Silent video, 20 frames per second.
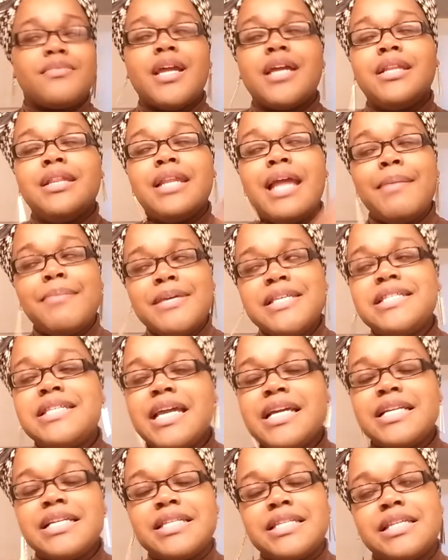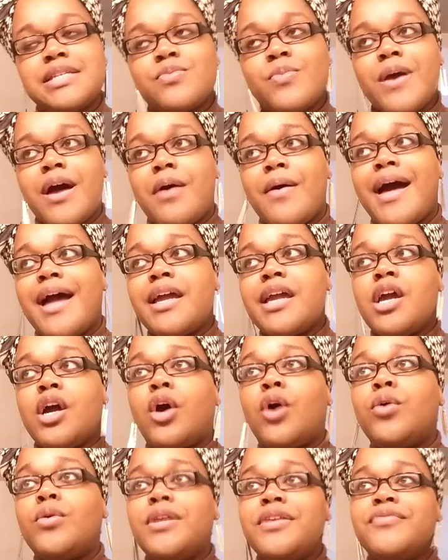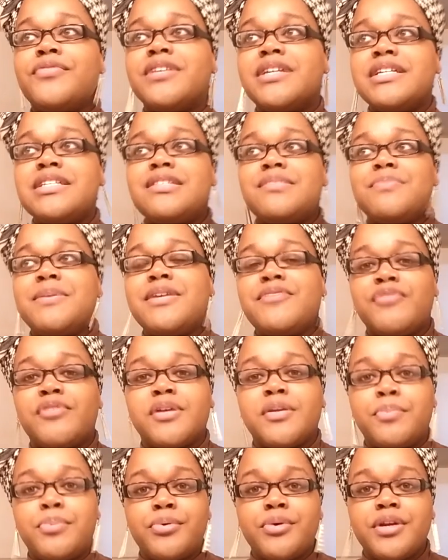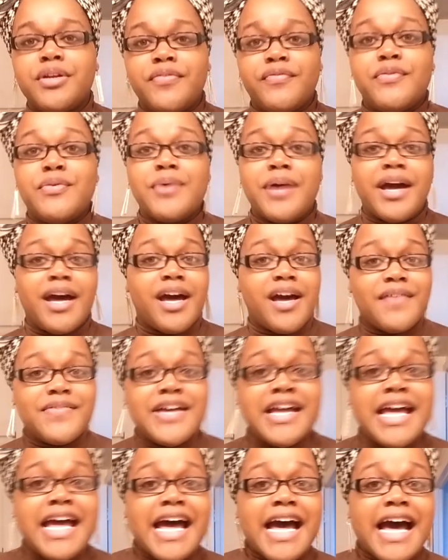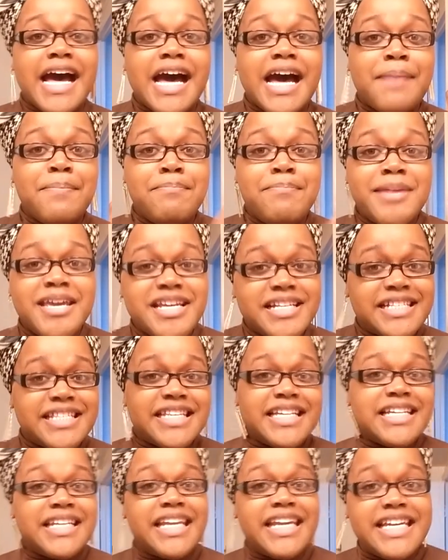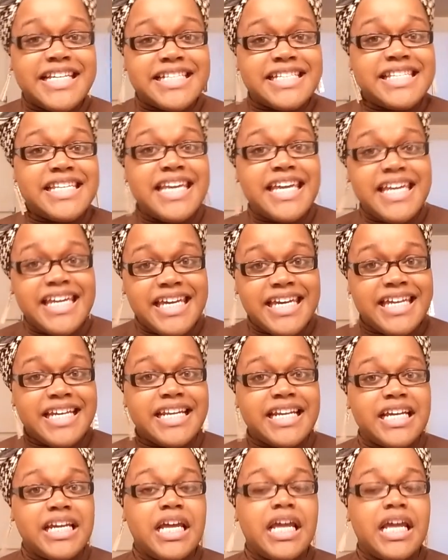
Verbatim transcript: Let me say this as well. I can only really speak from the point of view of a mid to late teen.